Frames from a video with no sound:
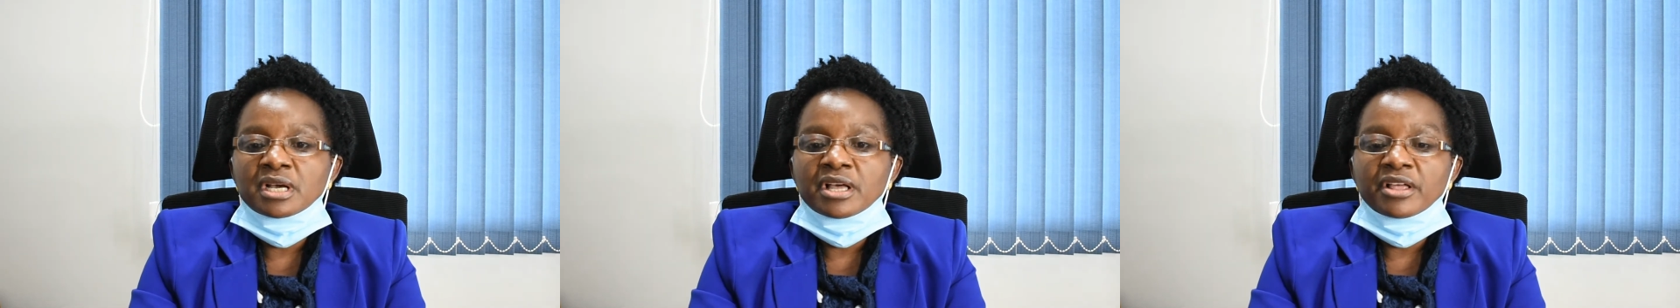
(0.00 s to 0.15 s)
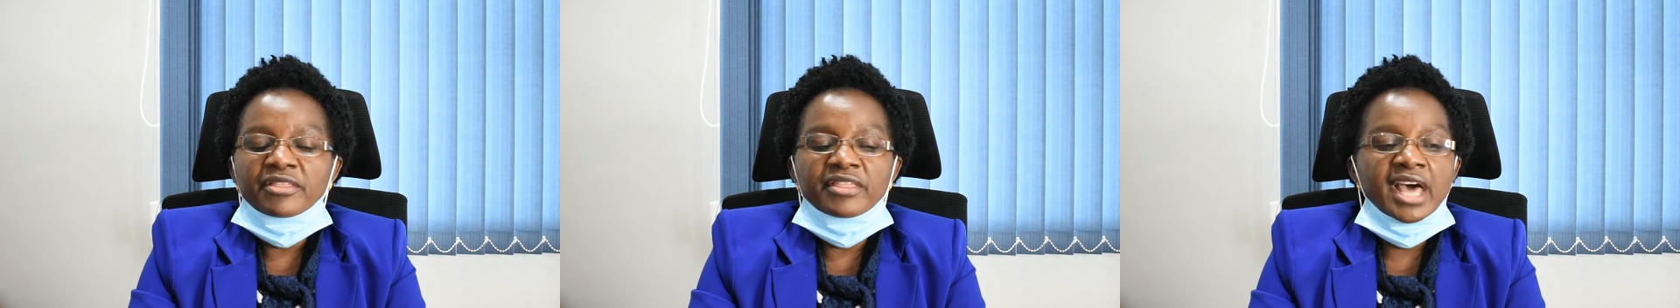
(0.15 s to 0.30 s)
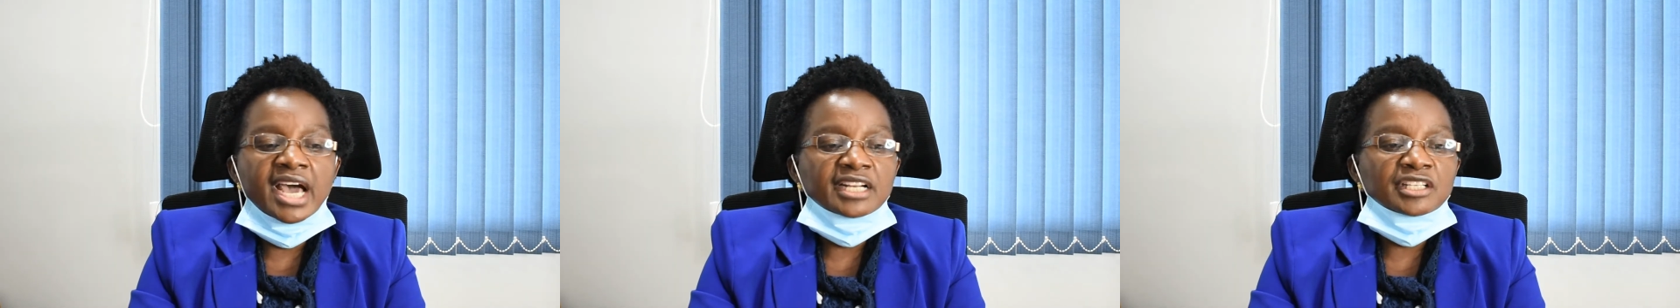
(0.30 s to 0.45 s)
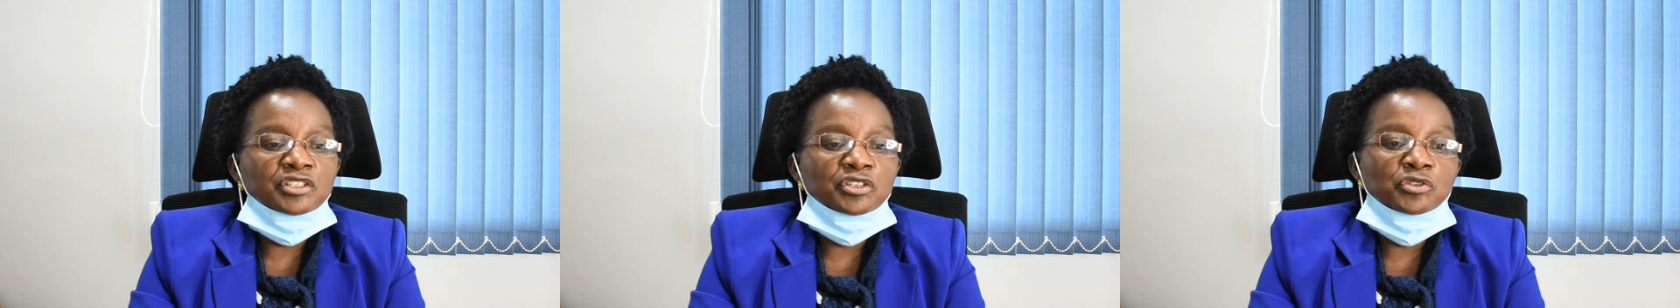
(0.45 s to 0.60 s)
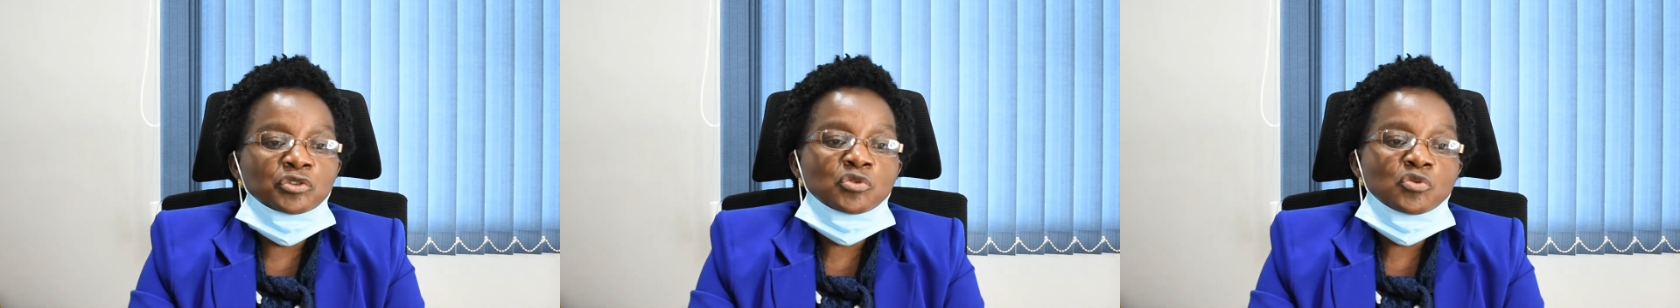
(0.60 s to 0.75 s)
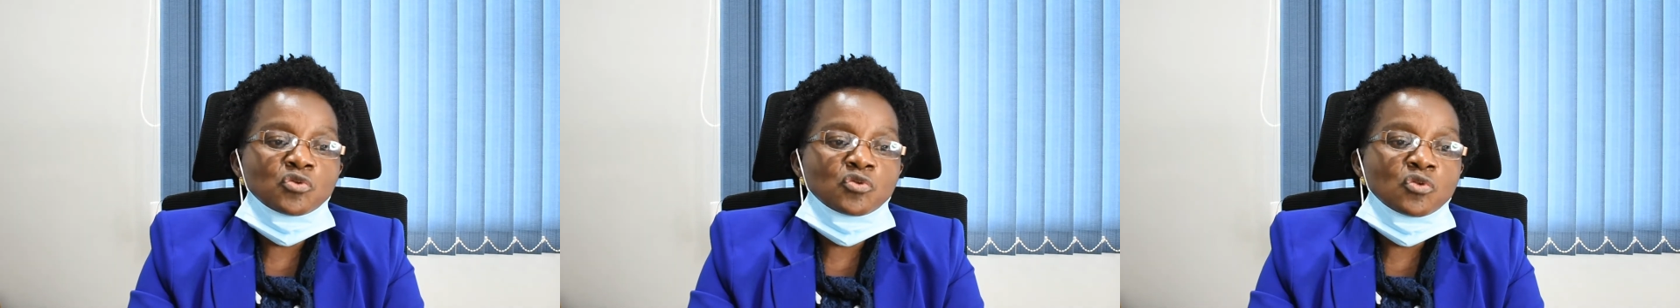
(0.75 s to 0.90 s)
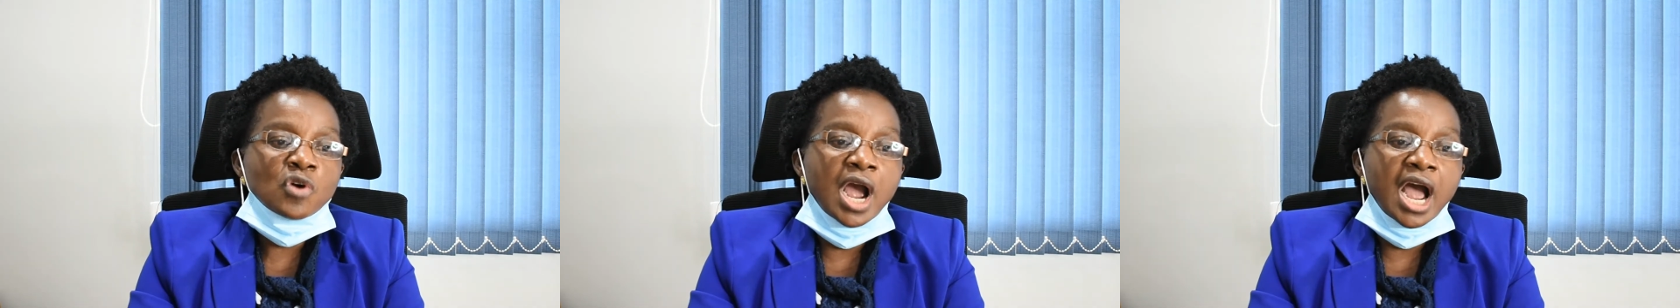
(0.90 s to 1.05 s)
that
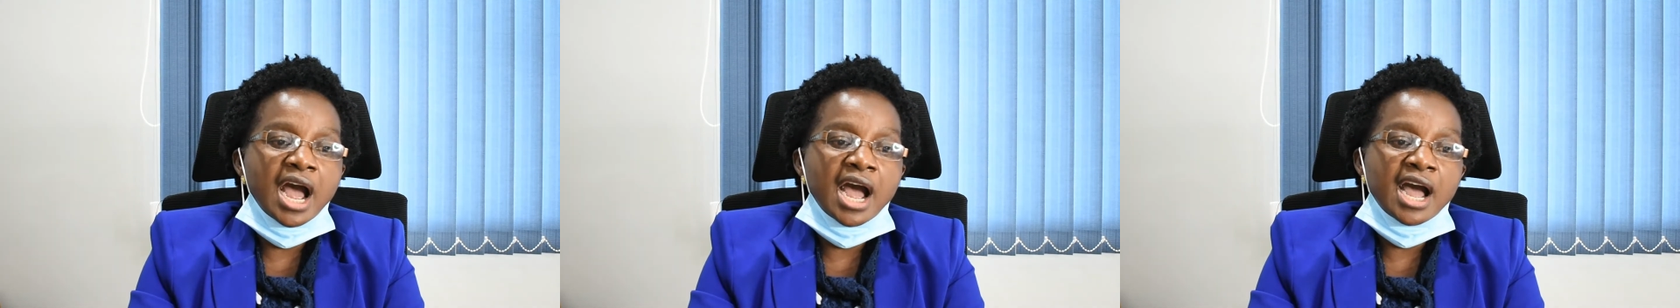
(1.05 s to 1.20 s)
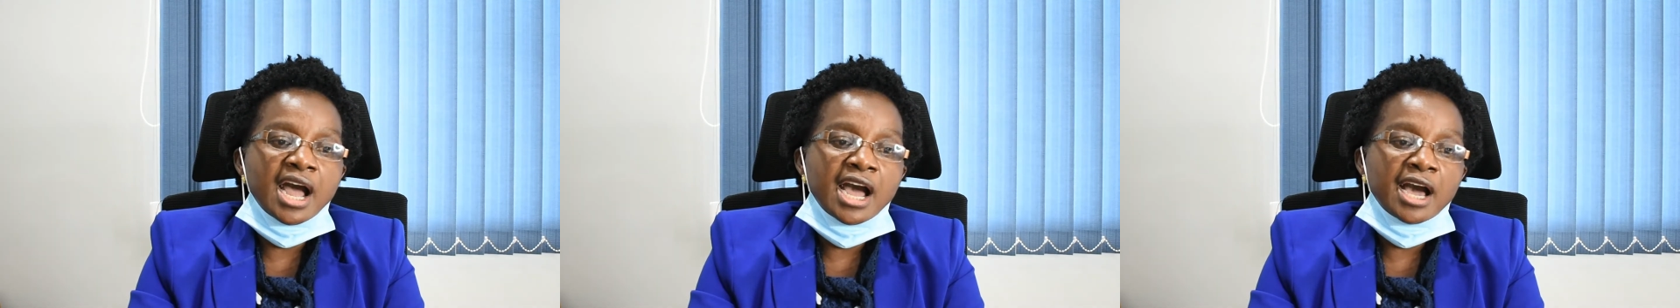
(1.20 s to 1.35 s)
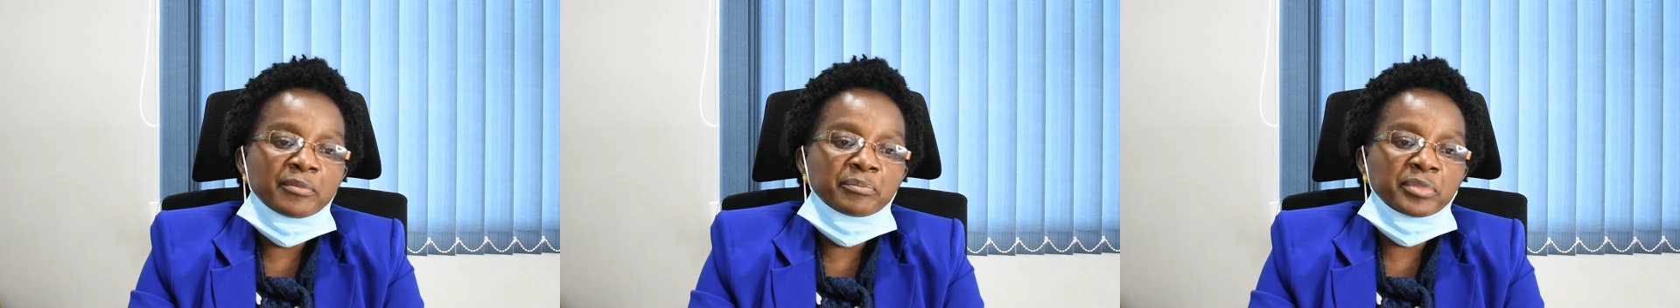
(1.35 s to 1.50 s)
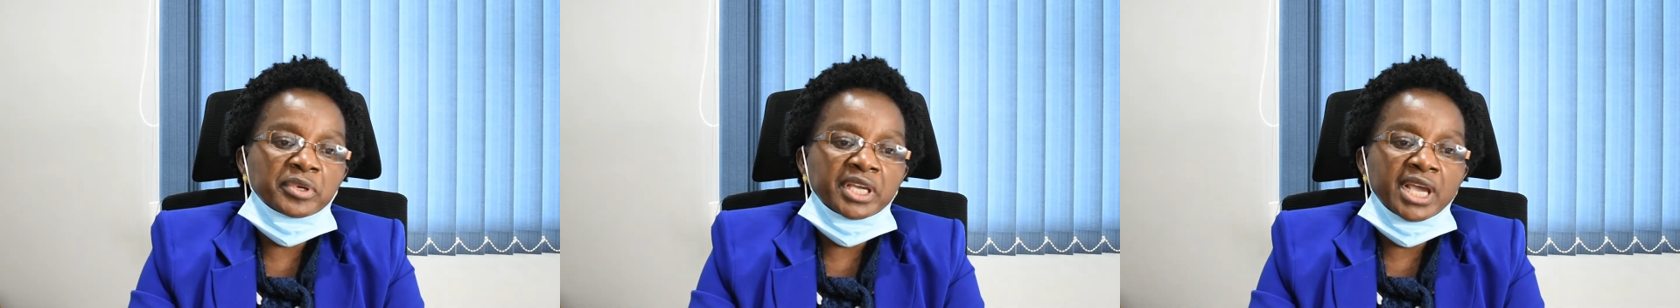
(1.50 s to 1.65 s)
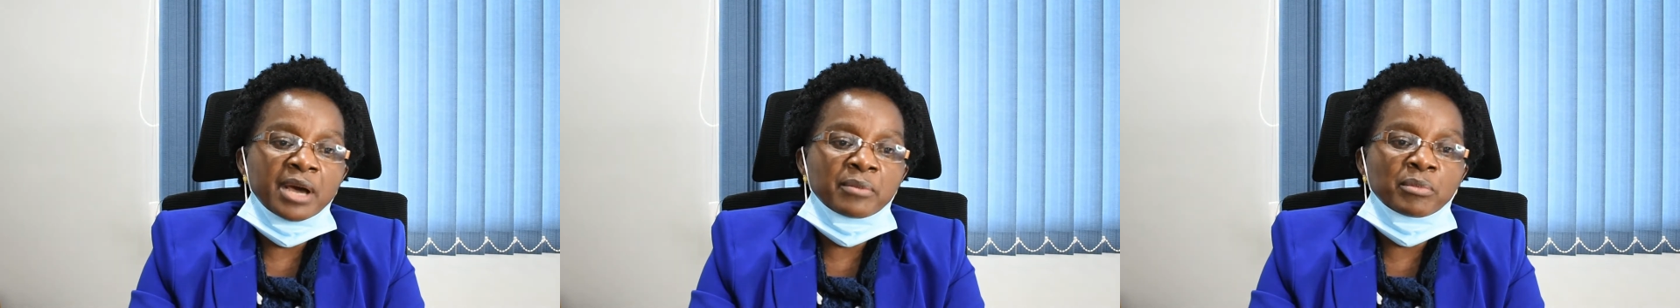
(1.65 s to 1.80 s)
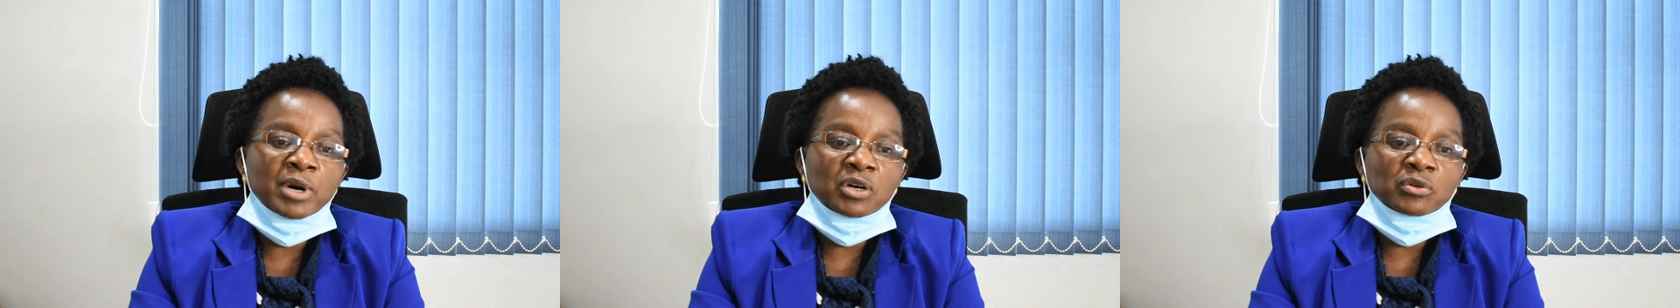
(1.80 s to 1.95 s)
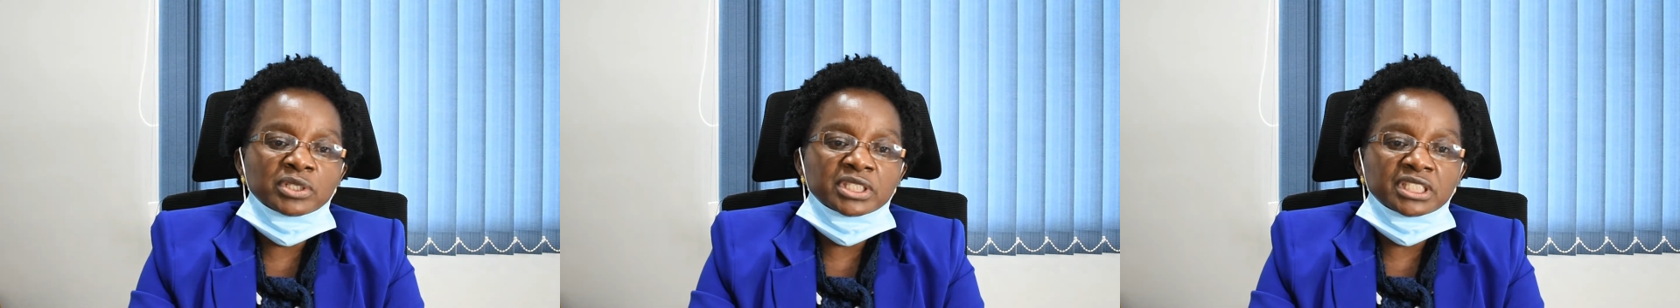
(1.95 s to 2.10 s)
you are happy
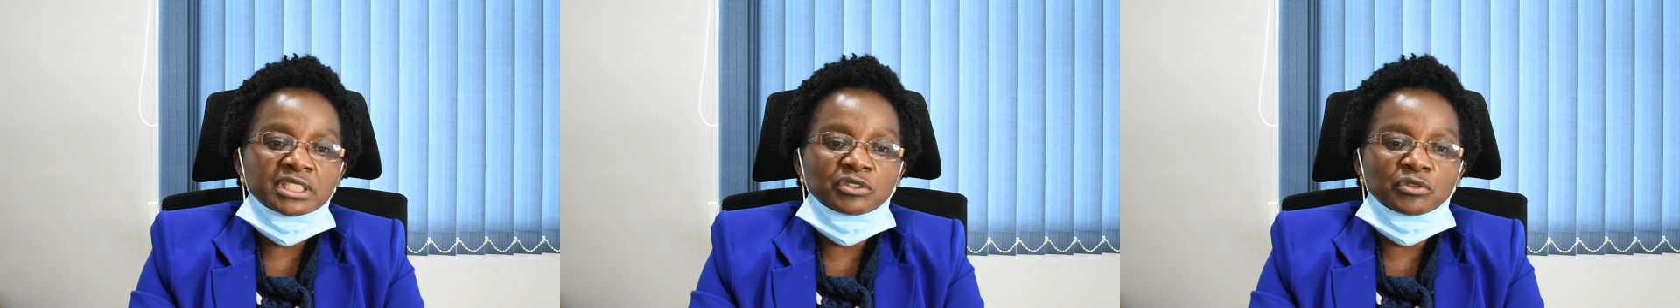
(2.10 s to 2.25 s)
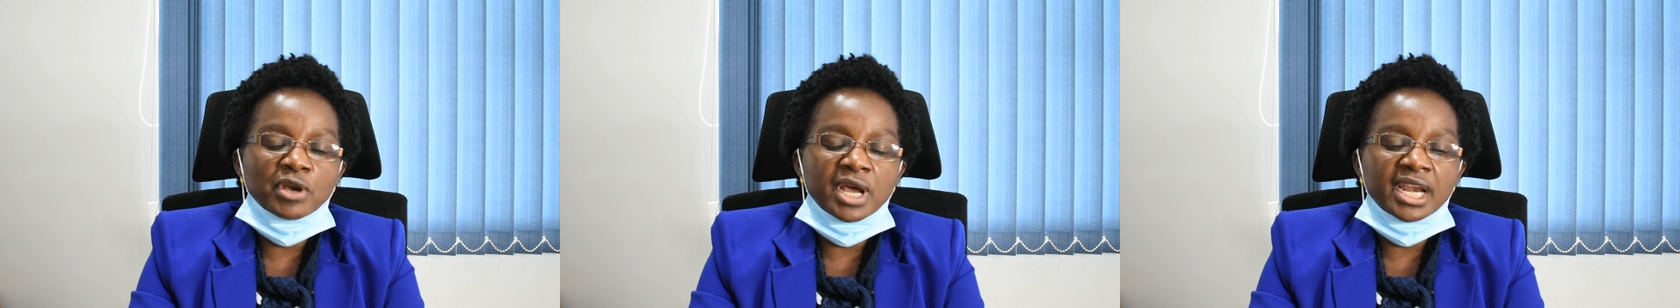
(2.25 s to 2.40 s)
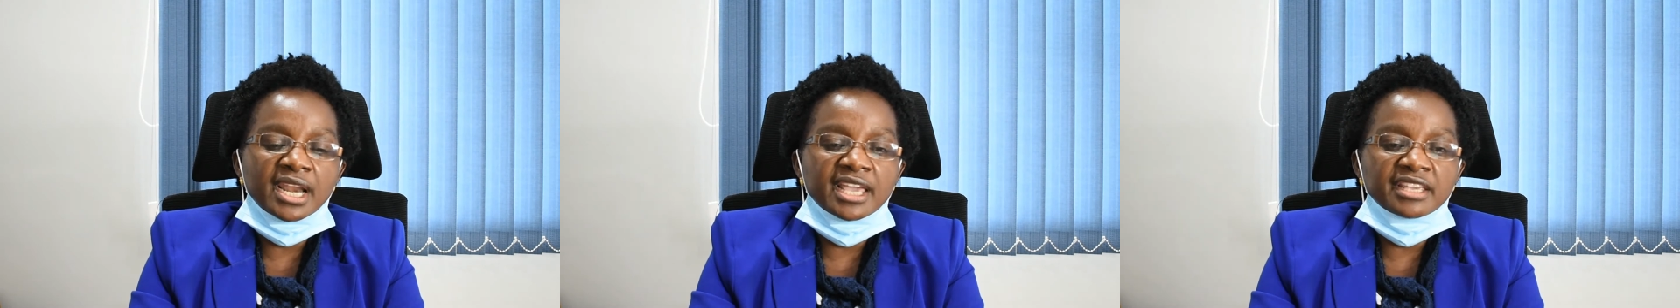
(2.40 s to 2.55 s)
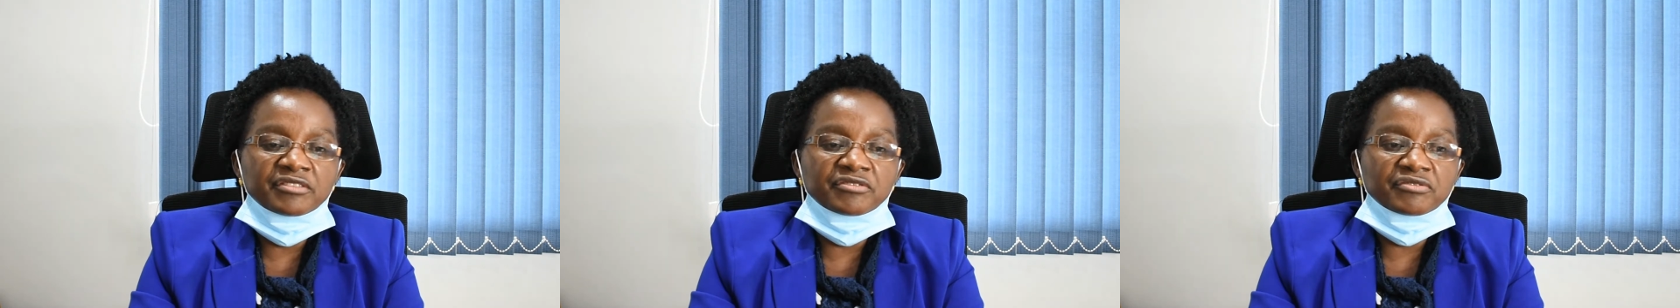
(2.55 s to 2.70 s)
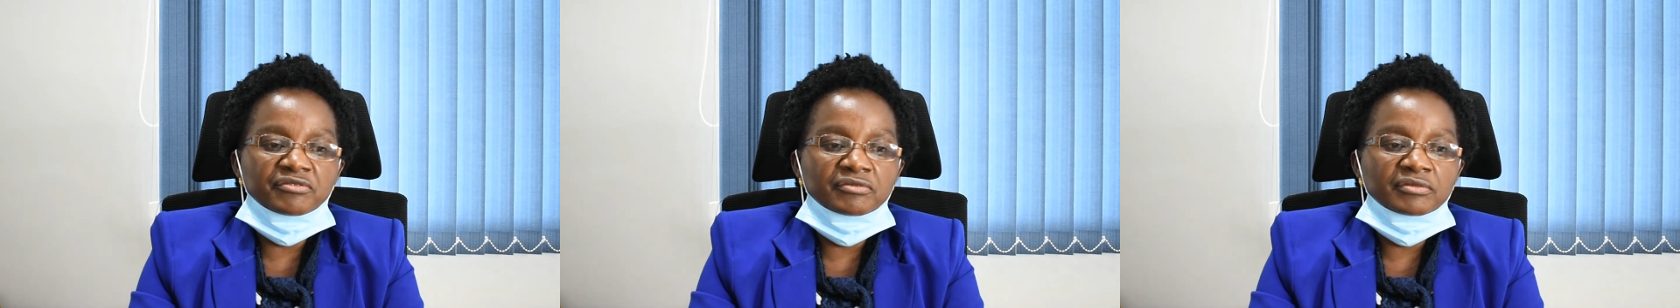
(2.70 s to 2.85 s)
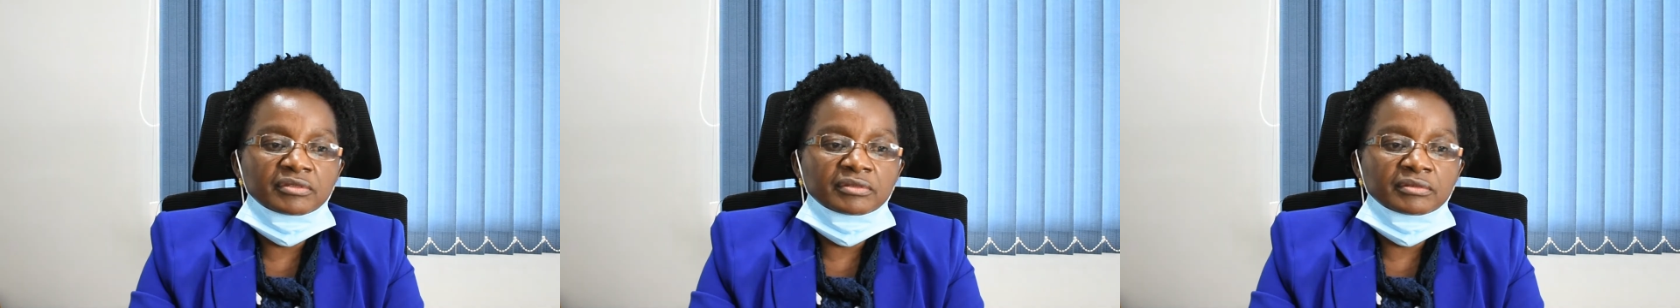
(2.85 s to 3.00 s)
about in your life.